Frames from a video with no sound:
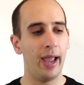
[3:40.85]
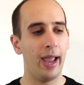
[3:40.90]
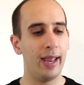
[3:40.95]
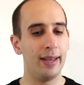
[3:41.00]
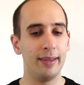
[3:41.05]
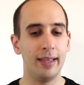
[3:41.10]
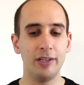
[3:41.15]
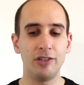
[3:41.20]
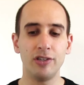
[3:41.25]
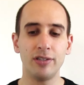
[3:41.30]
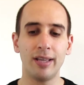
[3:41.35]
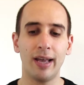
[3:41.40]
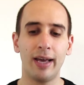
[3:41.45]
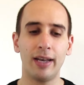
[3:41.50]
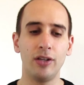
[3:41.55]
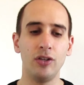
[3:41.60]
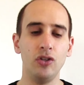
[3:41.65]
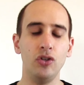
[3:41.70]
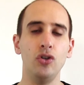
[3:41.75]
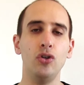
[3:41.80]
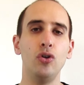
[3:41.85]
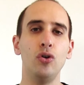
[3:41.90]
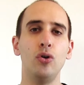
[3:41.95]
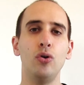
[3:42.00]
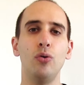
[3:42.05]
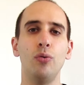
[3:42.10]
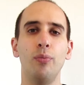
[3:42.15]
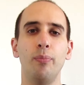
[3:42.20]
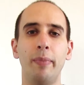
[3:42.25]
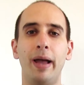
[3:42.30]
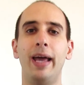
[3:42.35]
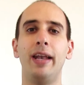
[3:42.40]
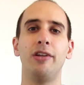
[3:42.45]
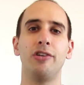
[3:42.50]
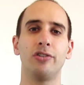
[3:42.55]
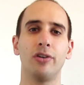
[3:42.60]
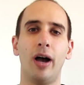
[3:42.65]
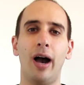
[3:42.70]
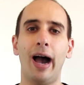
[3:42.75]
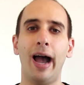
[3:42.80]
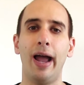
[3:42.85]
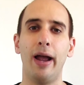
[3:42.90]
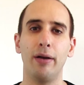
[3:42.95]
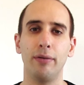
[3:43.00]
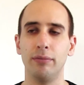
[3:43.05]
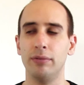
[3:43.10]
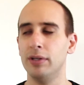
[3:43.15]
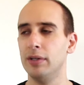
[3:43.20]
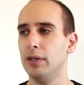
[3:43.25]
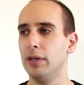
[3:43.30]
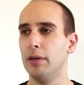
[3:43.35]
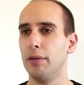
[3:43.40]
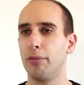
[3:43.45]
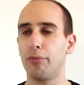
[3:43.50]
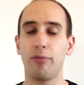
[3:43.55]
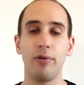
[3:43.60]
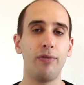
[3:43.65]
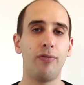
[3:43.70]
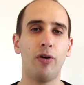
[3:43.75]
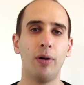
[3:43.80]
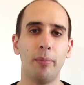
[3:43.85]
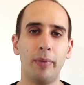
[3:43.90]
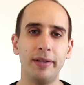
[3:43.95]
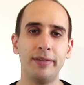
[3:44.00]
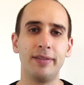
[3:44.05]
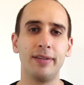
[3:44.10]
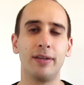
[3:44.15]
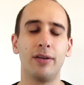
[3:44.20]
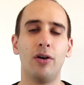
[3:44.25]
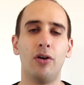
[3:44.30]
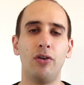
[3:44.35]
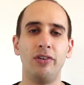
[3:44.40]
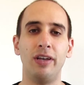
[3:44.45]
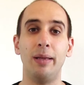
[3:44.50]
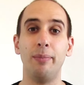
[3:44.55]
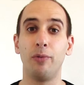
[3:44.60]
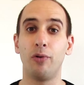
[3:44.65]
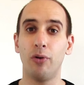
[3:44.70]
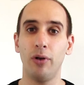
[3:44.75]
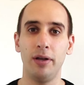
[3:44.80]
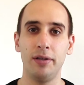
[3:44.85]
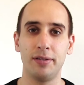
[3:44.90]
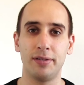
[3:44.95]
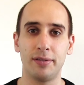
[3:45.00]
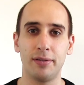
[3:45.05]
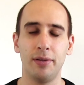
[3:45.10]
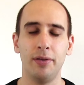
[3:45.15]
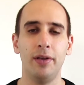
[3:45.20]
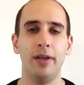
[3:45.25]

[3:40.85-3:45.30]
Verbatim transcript: And they just had a new manager hired 3 or 4 months ago named Chris.